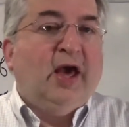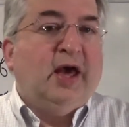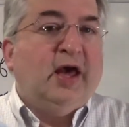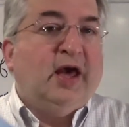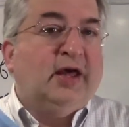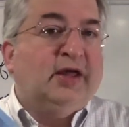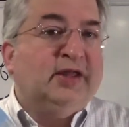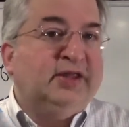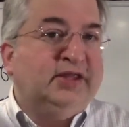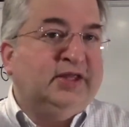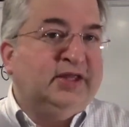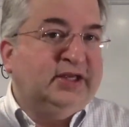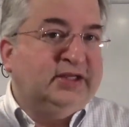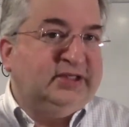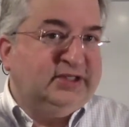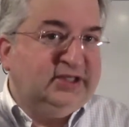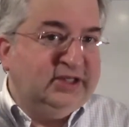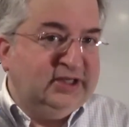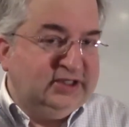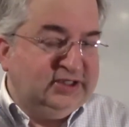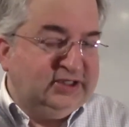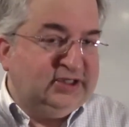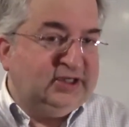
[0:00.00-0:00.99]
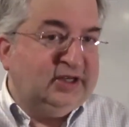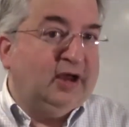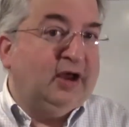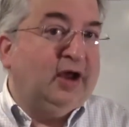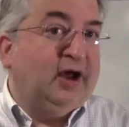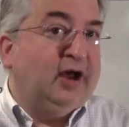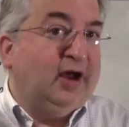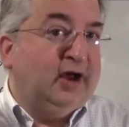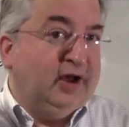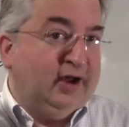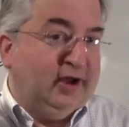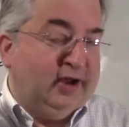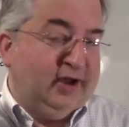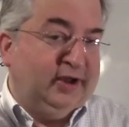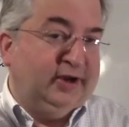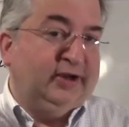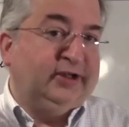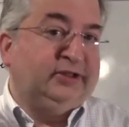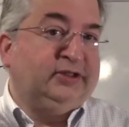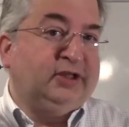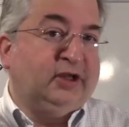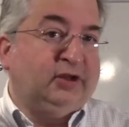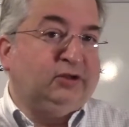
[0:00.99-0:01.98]
This is an
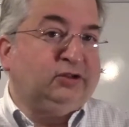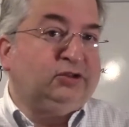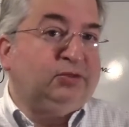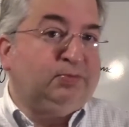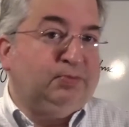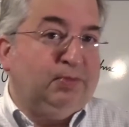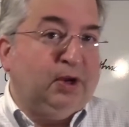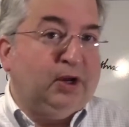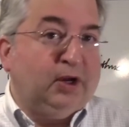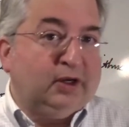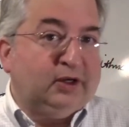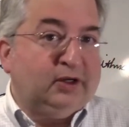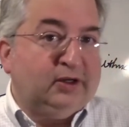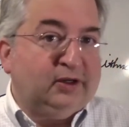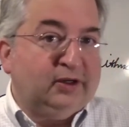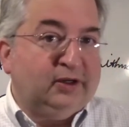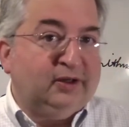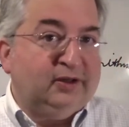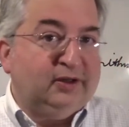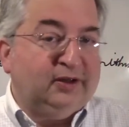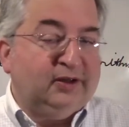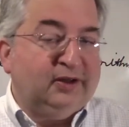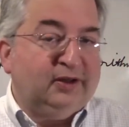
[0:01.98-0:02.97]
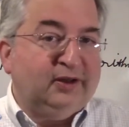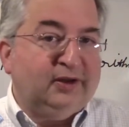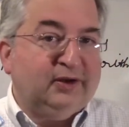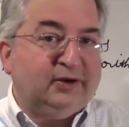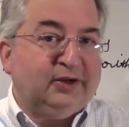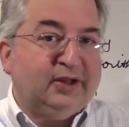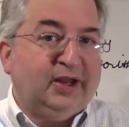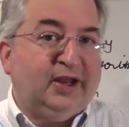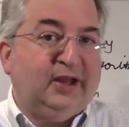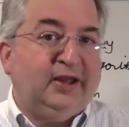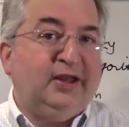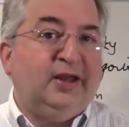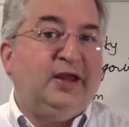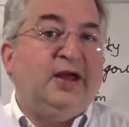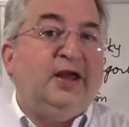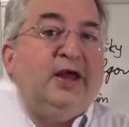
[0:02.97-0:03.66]
adult book, okay?